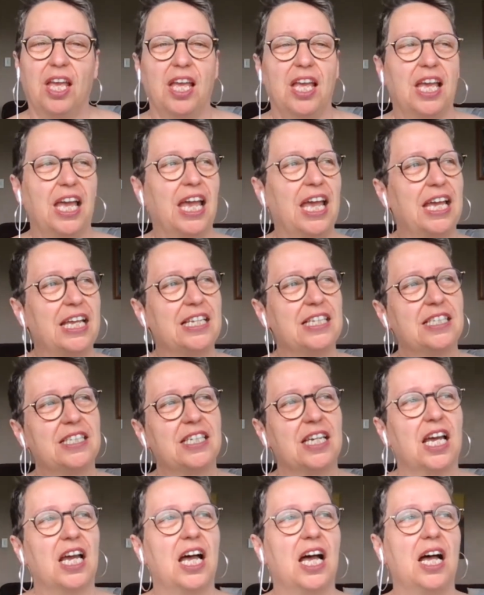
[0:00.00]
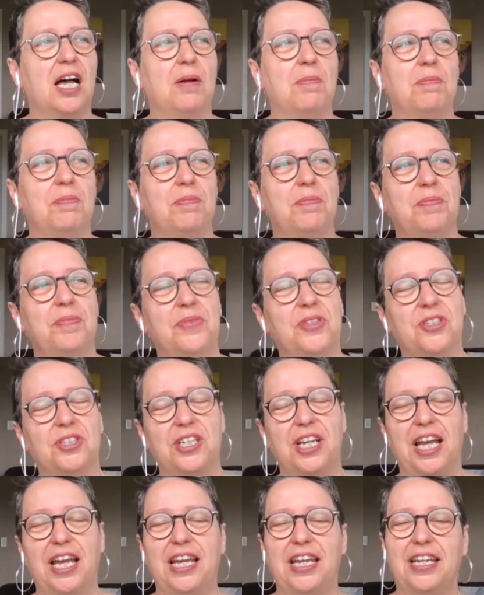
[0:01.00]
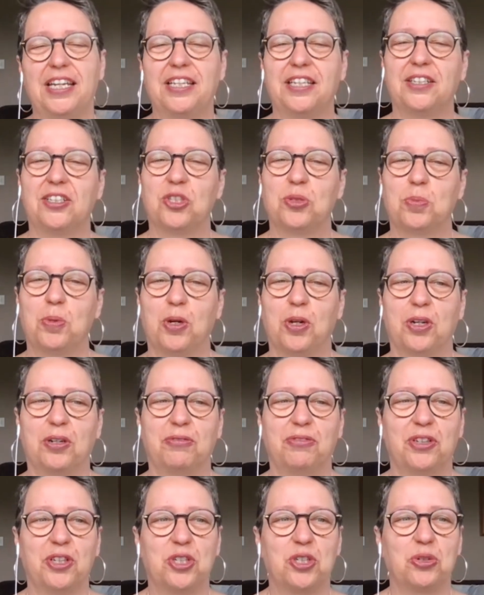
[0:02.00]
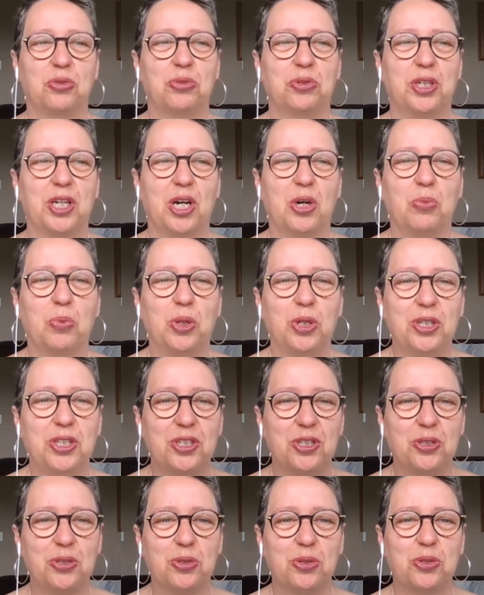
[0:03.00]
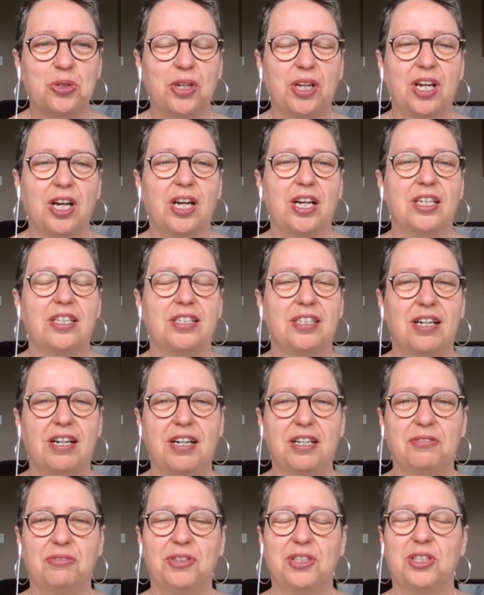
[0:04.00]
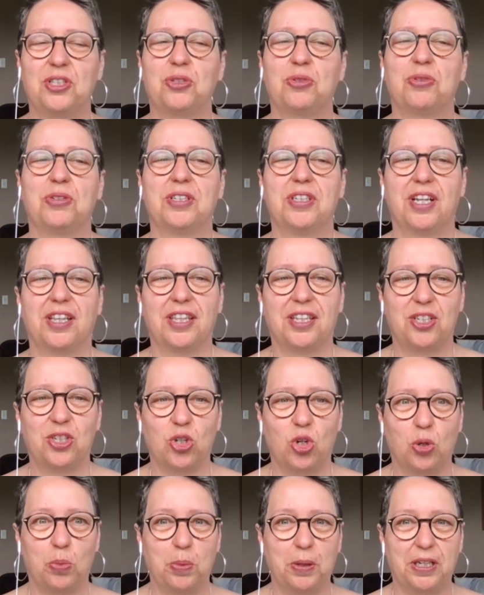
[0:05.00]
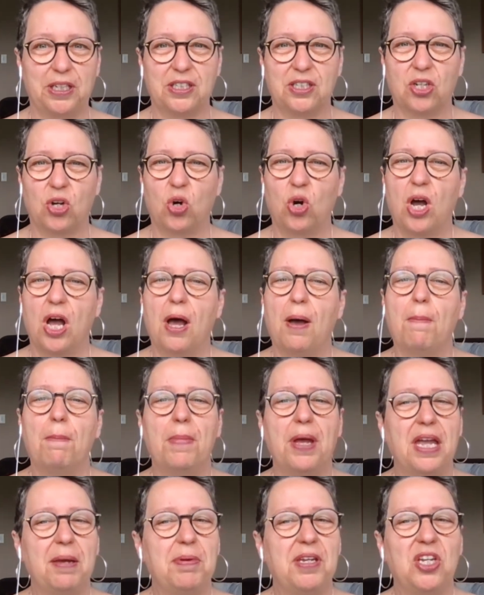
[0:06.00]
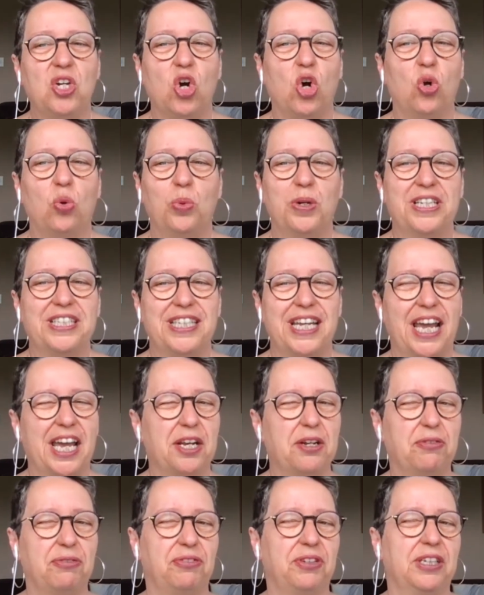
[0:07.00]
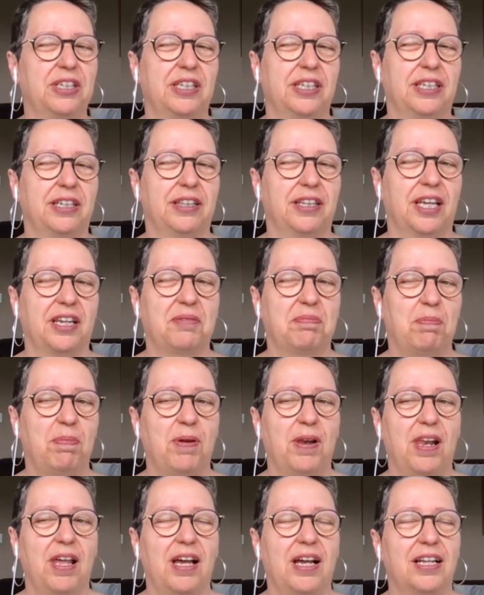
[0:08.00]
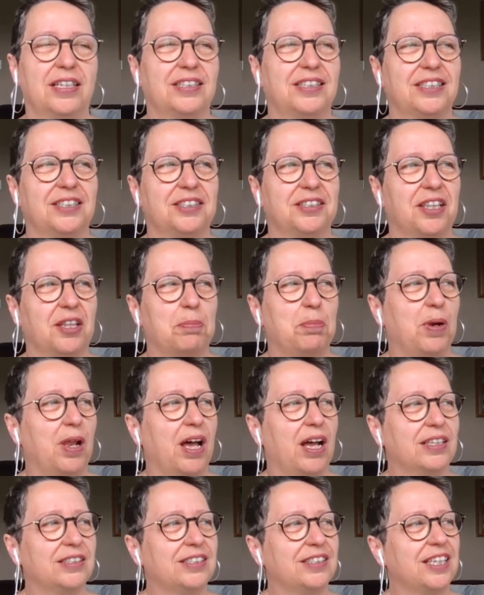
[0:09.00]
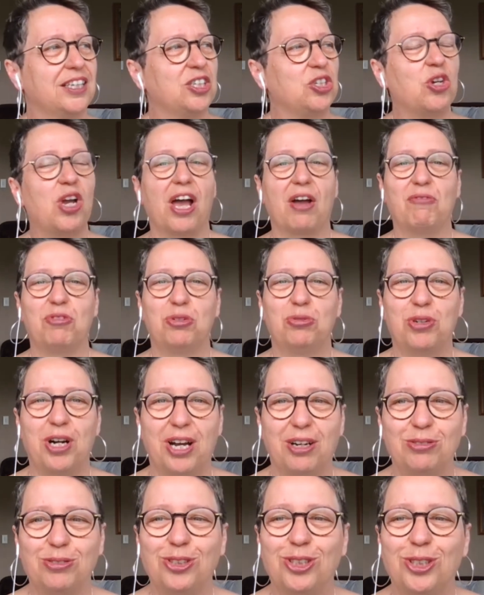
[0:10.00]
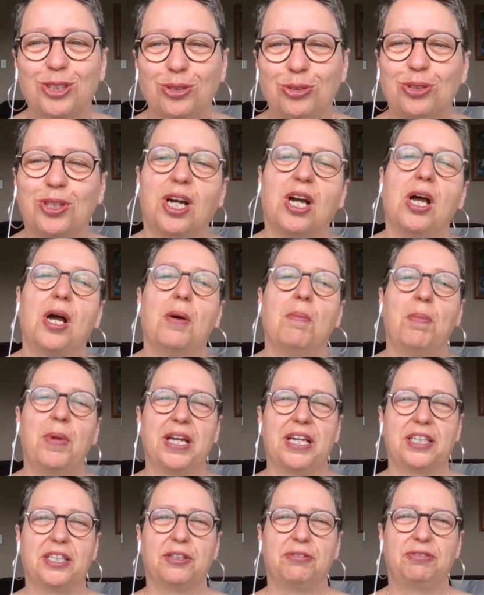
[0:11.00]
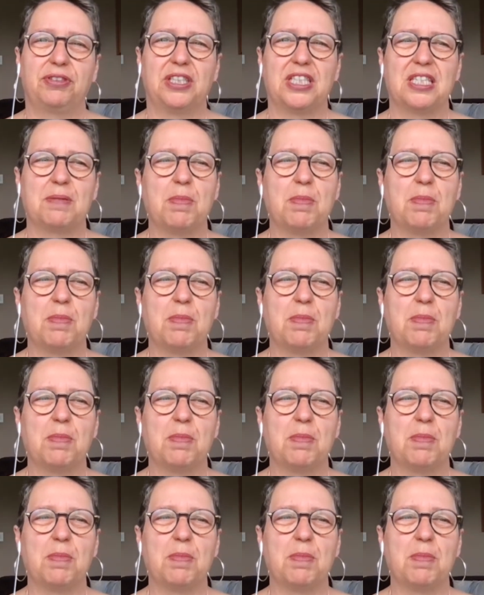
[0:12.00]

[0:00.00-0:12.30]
And today in Spot on Feng Shui, I want to dive into another topic. So maybe you always had a feeling that the plants that you have around you make a difference.